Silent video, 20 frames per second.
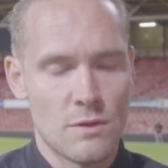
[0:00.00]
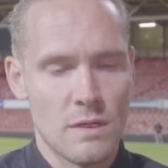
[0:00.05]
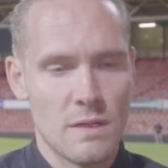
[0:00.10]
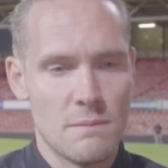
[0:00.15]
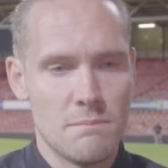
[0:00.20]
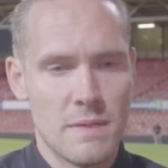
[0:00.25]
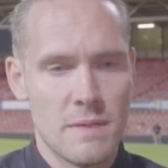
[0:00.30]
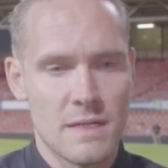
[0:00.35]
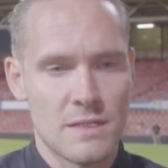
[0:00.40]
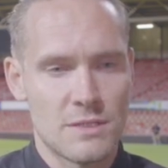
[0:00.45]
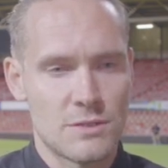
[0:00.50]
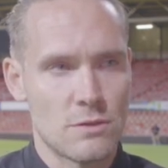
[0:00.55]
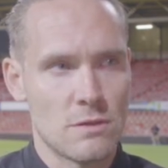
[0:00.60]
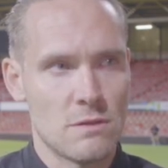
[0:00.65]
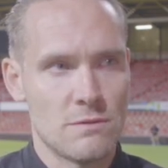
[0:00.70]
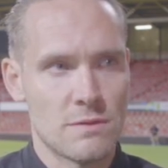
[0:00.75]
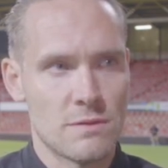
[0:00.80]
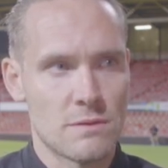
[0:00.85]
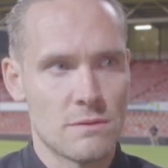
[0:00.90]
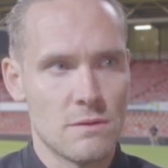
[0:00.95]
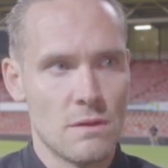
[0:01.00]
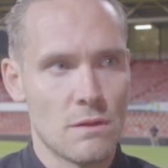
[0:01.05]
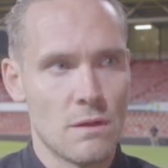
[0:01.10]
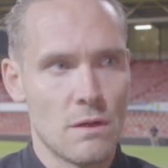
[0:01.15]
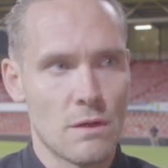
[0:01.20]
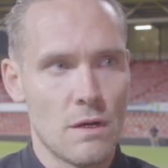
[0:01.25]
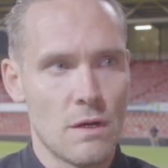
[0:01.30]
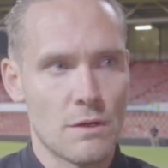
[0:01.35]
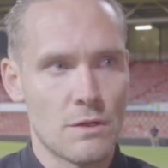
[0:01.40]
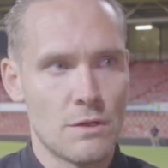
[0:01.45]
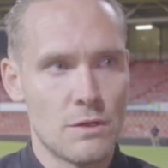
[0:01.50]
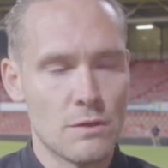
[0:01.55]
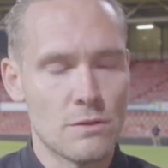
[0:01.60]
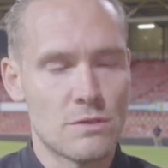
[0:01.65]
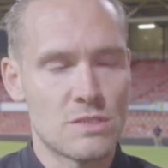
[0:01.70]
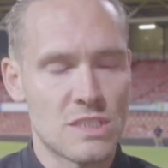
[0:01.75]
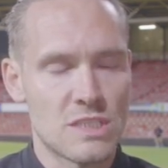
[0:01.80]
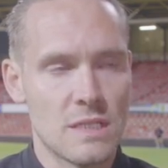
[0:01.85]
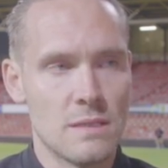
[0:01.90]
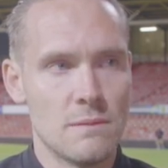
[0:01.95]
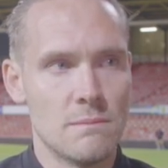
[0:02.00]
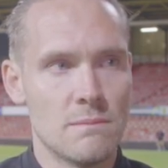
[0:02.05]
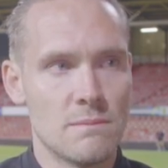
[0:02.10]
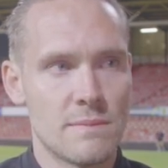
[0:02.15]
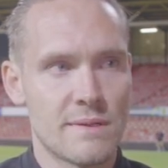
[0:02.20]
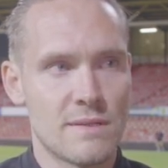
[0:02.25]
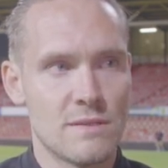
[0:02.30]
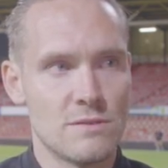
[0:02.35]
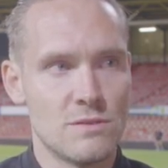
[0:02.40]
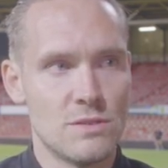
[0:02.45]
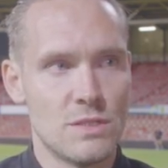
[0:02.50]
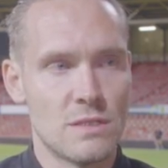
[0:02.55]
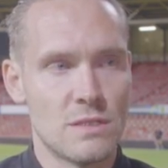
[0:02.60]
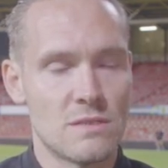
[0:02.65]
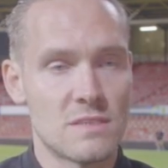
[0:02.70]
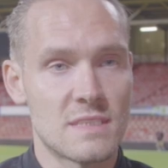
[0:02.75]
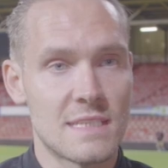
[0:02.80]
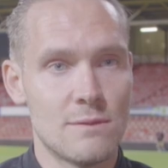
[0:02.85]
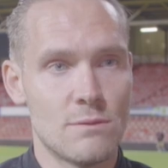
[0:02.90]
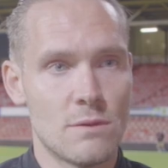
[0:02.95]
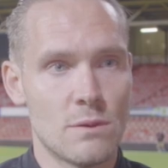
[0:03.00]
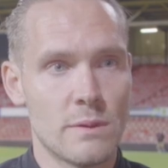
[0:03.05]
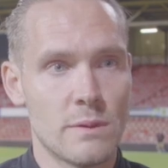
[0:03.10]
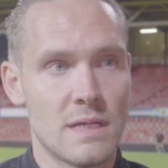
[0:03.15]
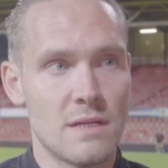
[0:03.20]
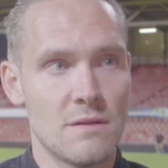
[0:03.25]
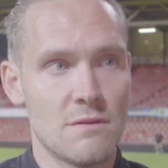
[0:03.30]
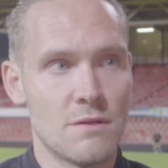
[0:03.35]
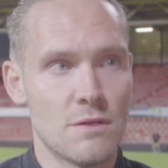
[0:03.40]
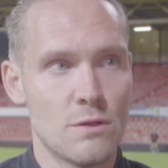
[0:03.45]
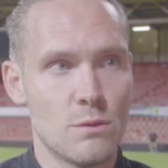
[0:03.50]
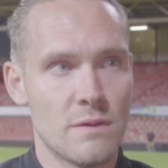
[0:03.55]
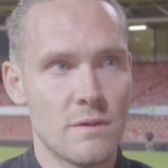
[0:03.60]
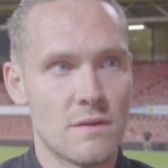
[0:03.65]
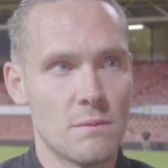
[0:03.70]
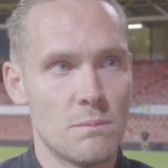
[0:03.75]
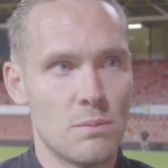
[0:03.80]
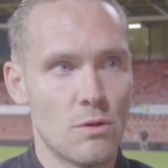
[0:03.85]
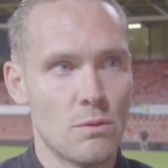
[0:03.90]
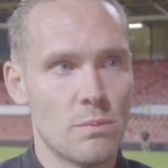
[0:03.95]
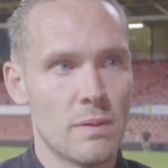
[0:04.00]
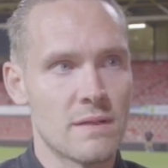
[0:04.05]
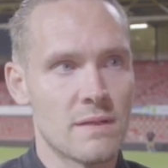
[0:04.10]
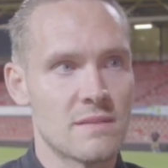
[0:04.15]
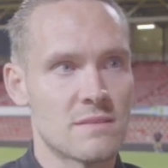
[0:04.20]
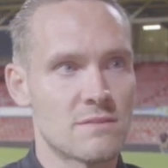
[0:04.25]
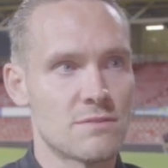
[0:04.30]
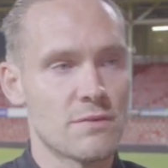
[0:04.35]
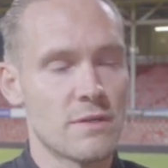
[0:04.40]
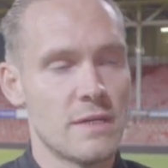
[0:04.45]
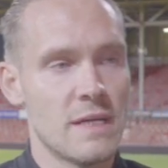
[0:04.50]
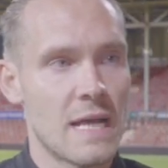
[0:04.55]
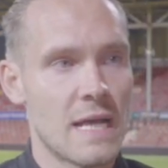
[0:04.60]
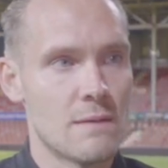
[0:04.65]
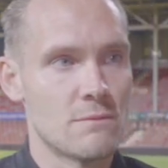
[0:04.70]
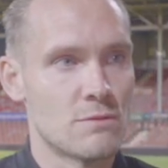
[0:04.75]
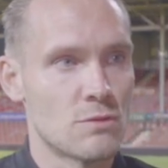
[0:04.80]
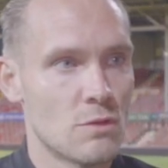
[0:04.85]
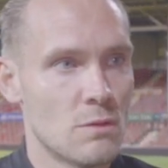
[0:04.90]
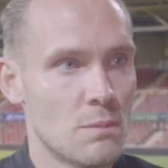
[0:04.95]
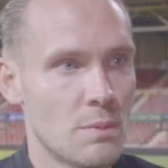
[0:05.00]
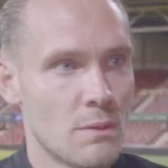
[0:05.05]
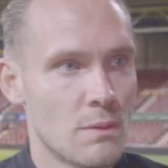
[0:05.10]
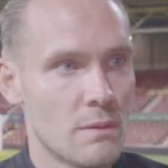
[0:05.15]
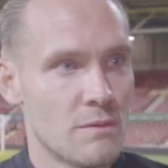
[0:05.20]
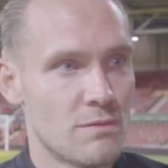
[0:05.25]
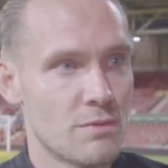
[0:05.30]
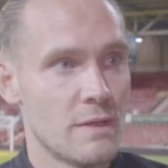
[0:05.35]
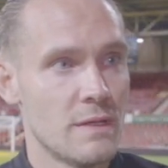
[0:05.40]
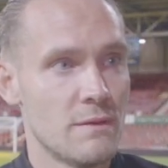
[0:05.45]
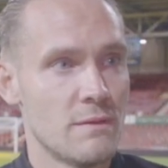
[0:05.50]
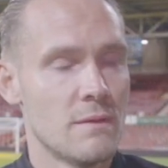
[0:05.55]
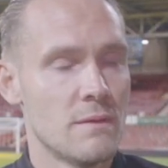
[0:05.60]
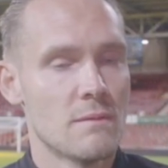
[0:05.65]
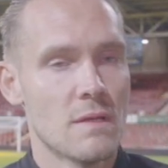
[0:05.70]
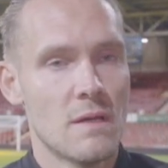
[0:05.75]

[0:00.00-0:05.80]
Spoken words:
a mixture of a good team, because you can see what we can do with the ball, but there's three games, so three